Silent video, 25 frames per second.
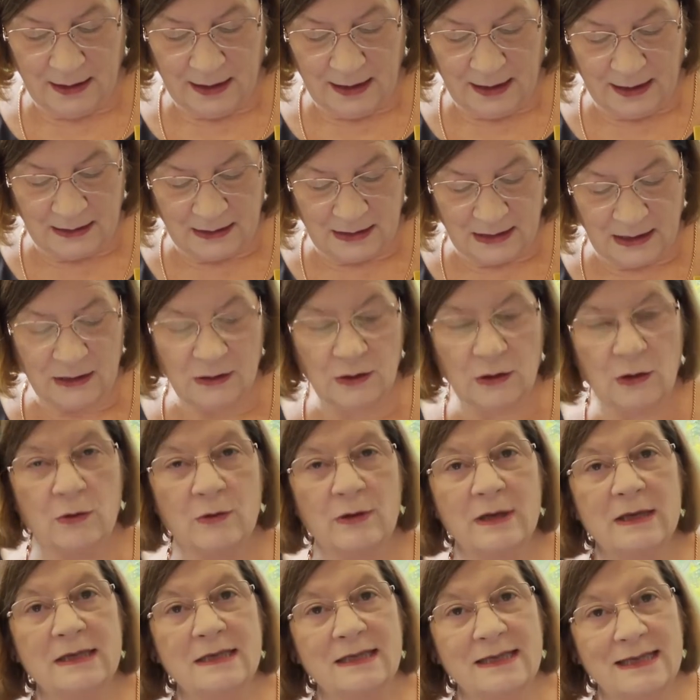and he knew
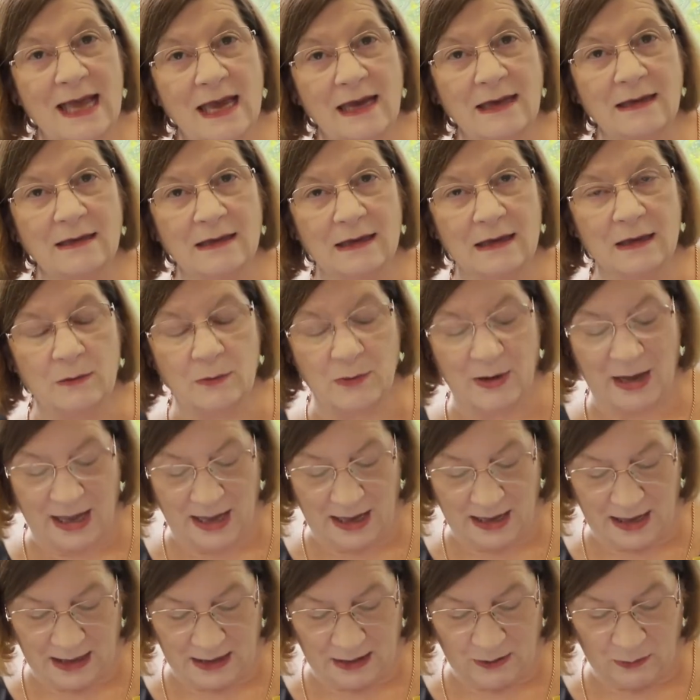exactly
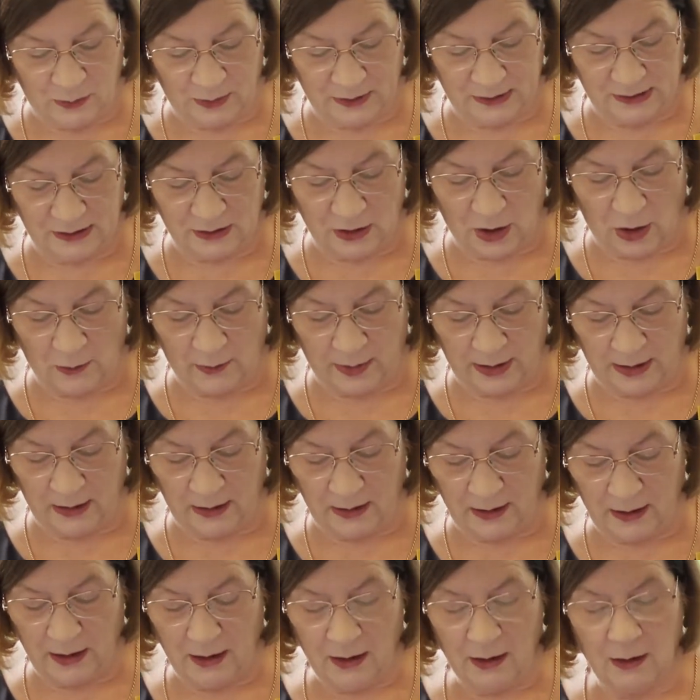where he was
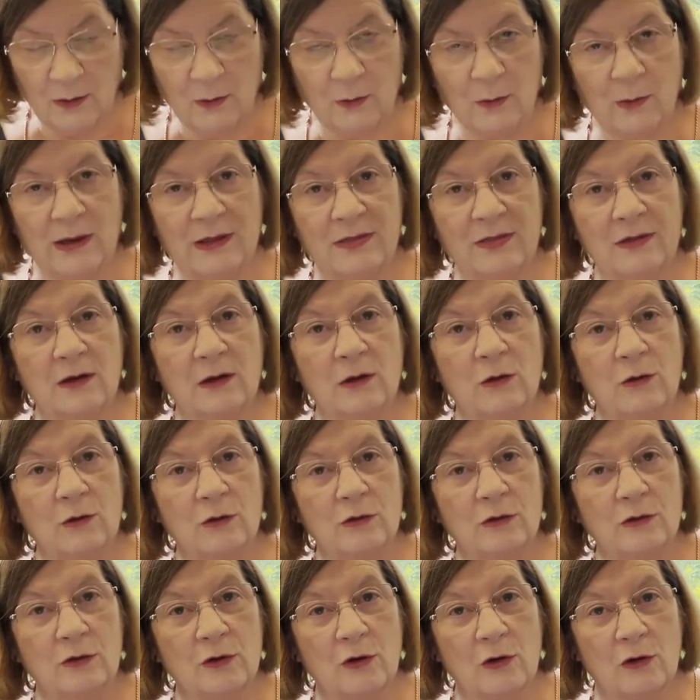going when the
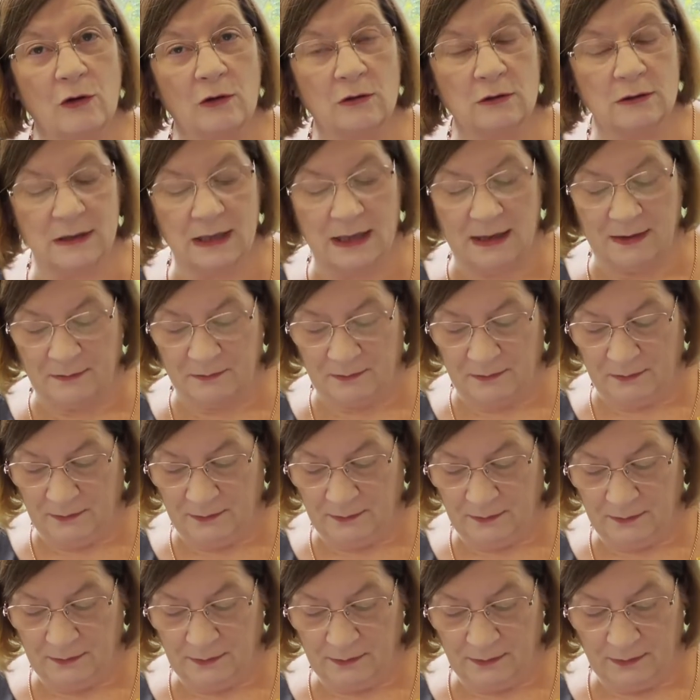Lord called him.
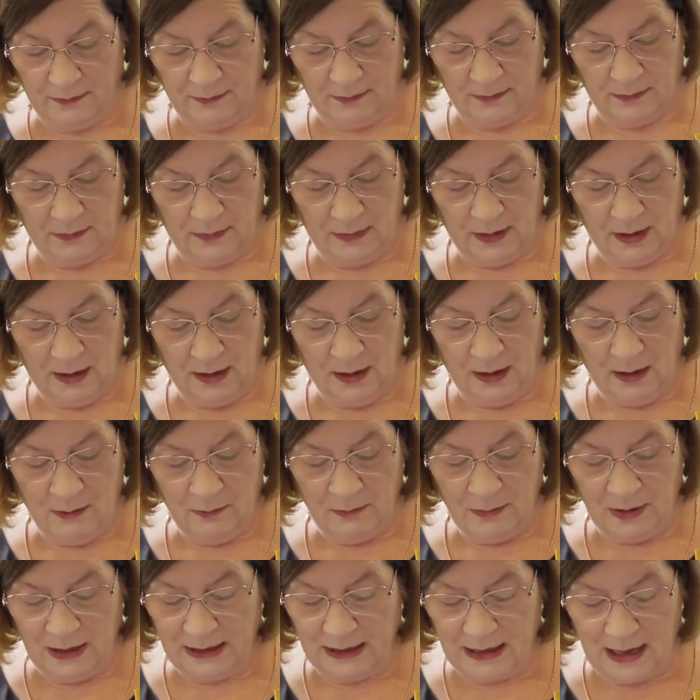
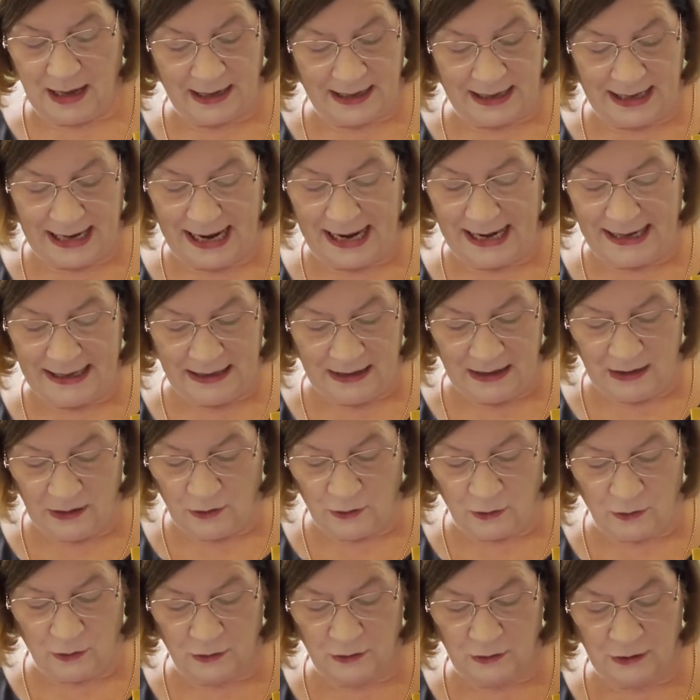But like any
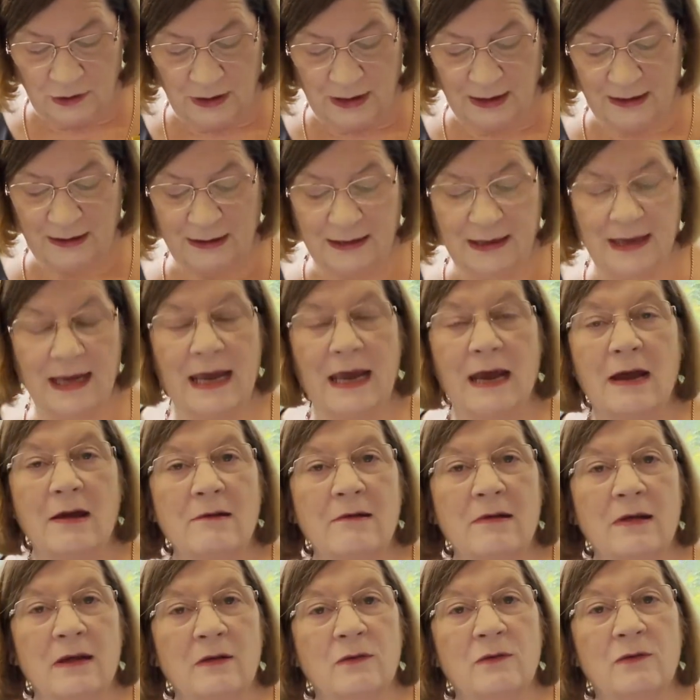good and
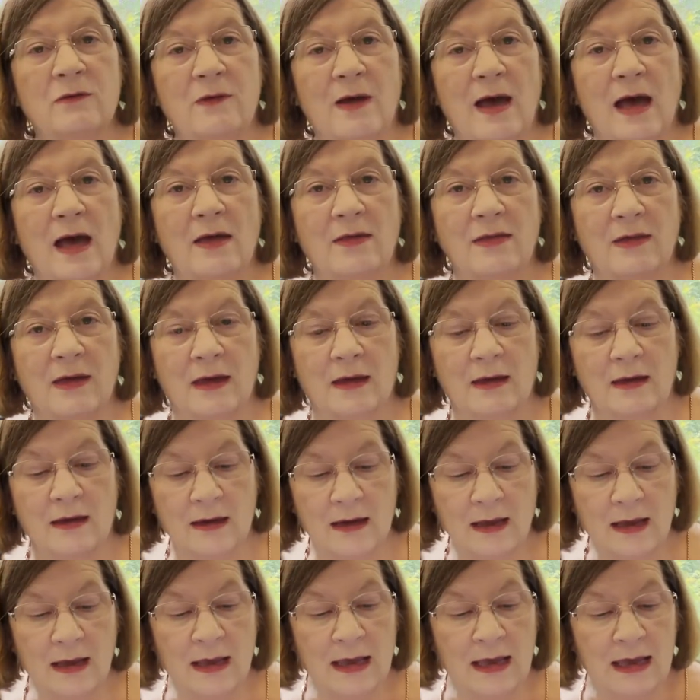caring father,
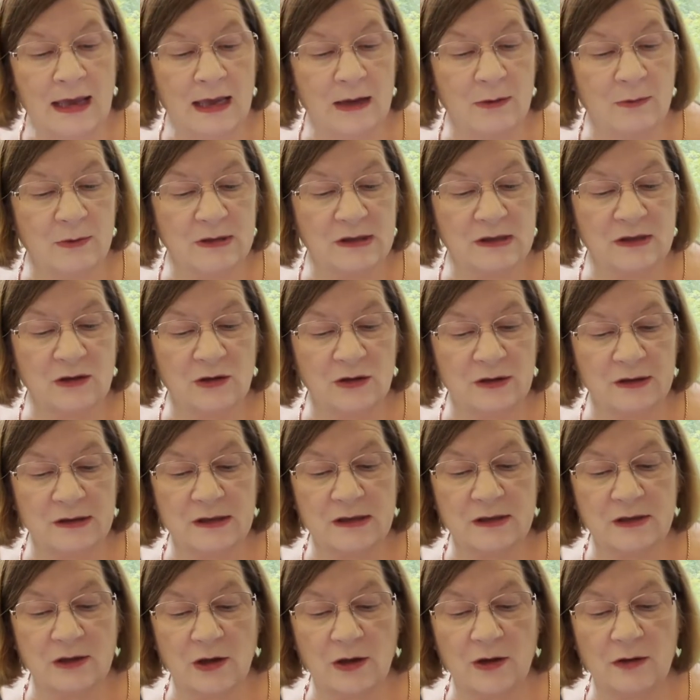he was
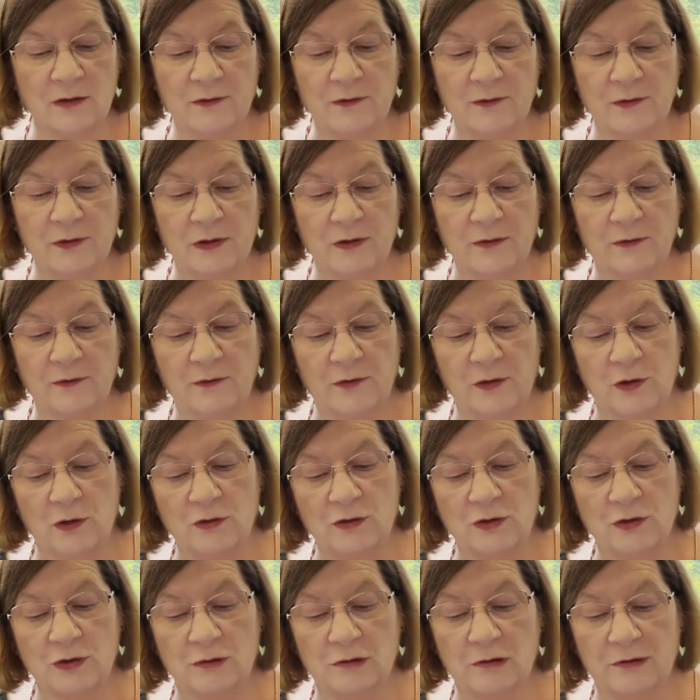concerned for the
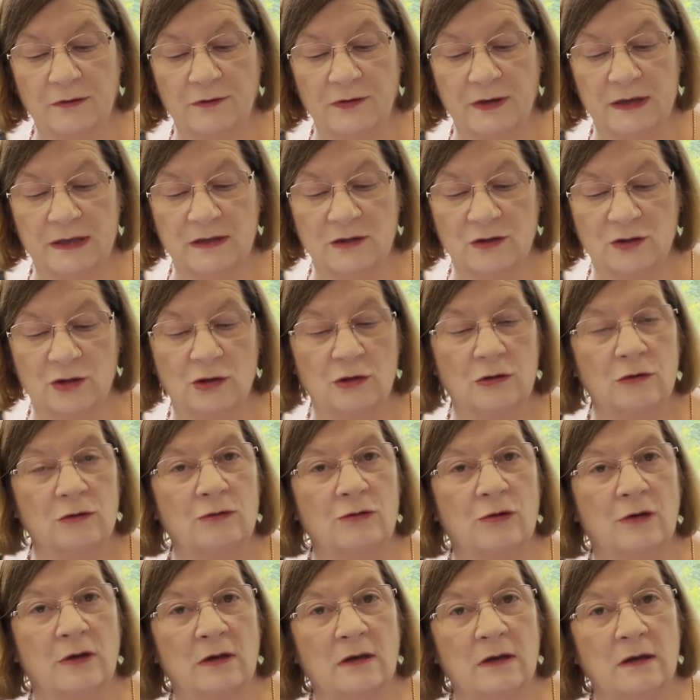future of his
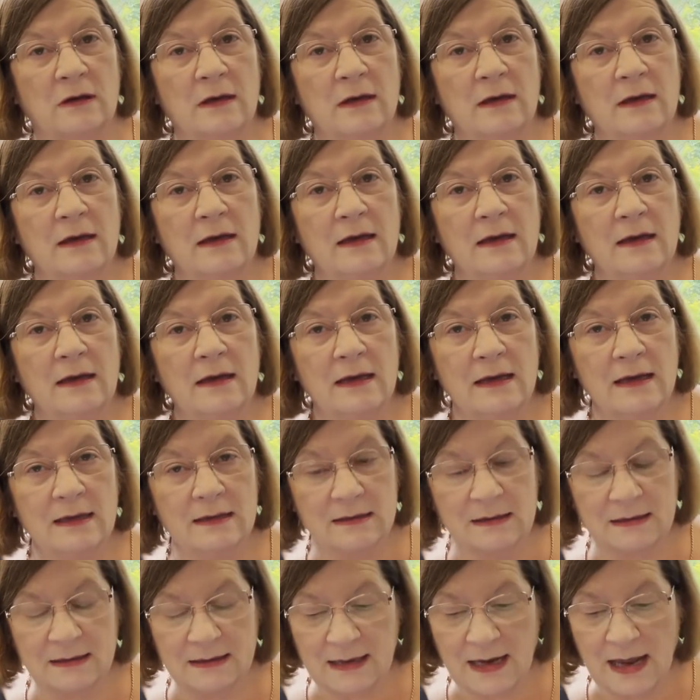children,
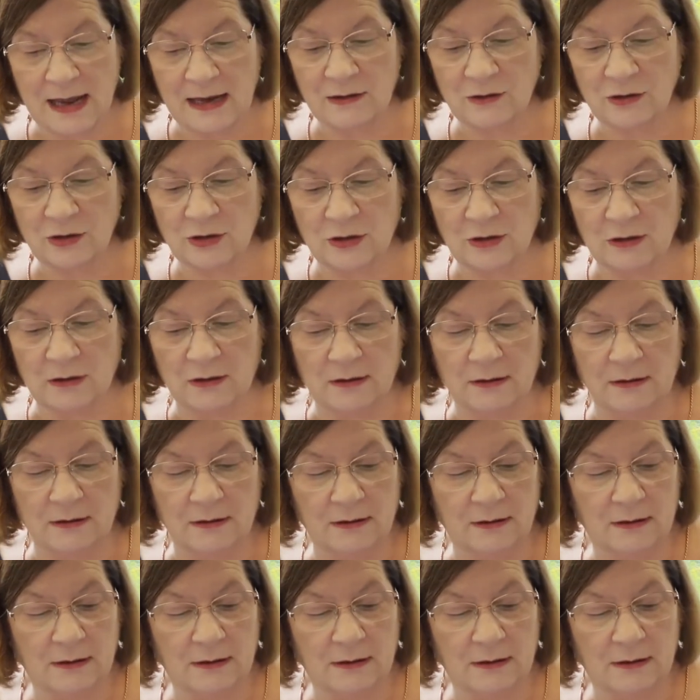his nation,